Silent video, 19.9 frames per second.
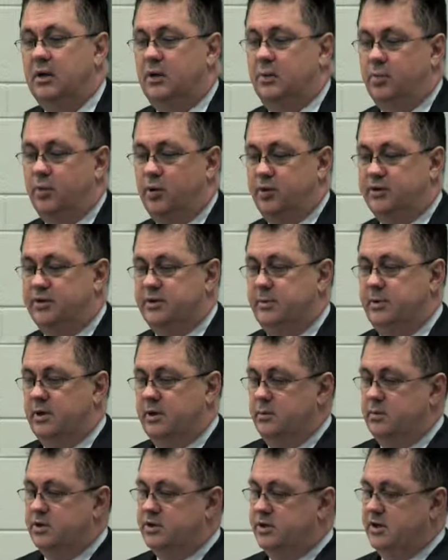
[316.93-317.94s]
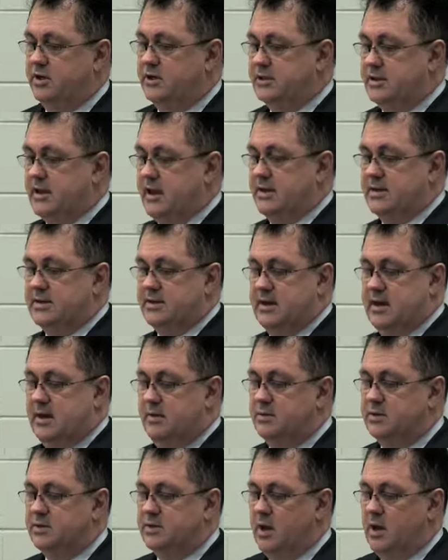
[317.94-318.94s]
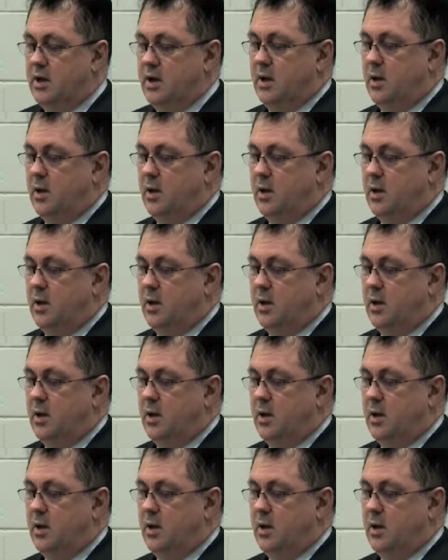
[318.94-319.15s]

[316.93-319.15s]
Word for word: the proximity of machines to ATMs,